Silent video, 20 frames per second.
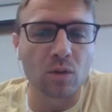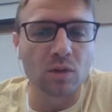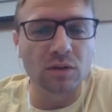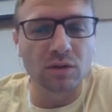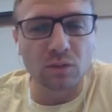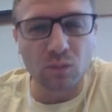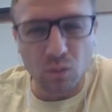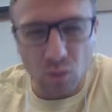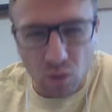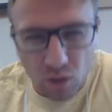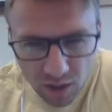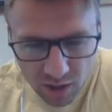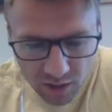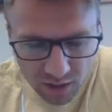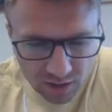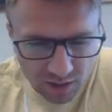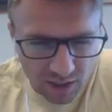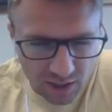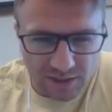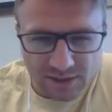
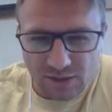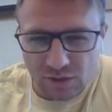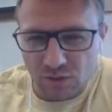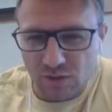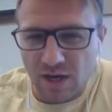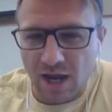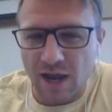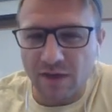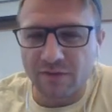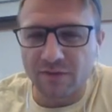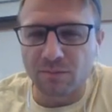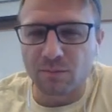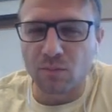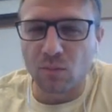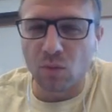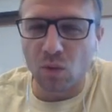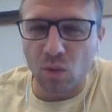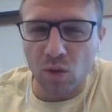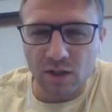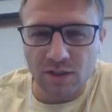We're going to dive
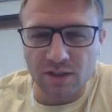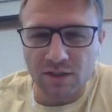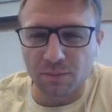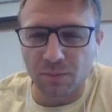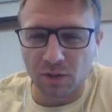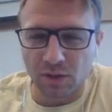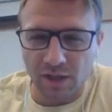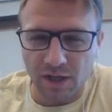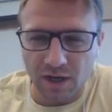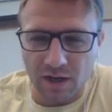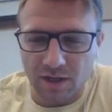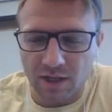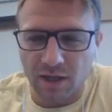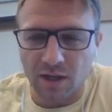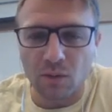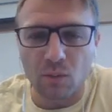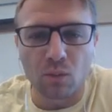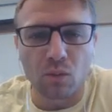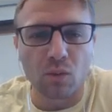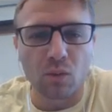more into the
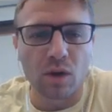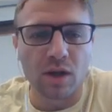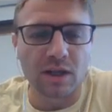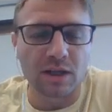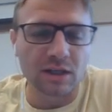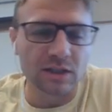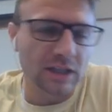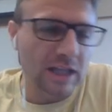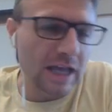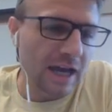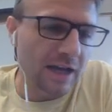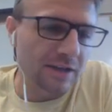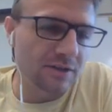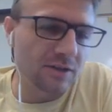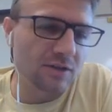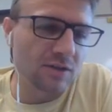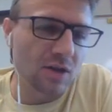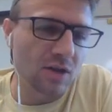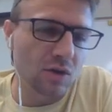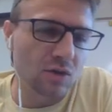polarity in
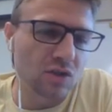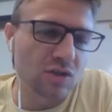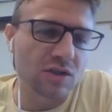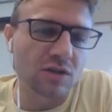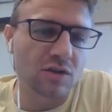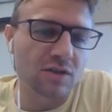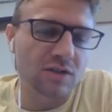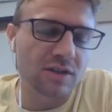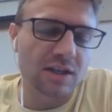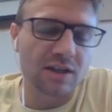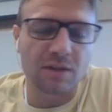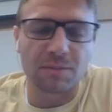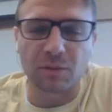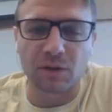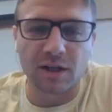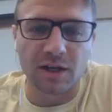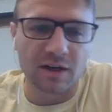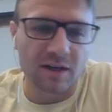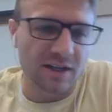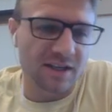class, so just understand that
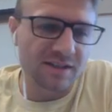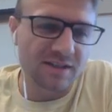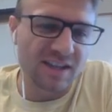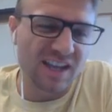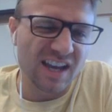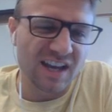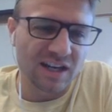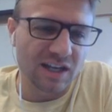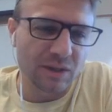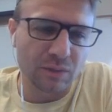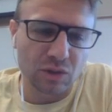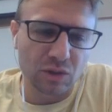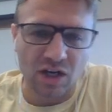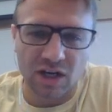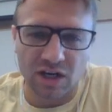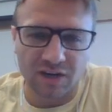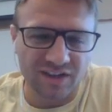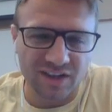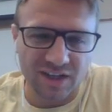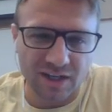polarity is the unequal
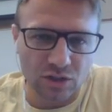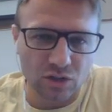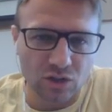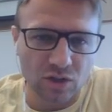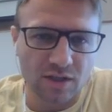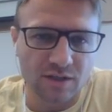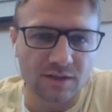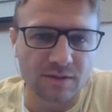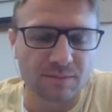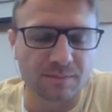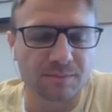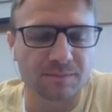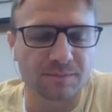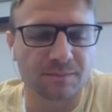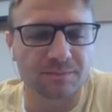sharing of electrons.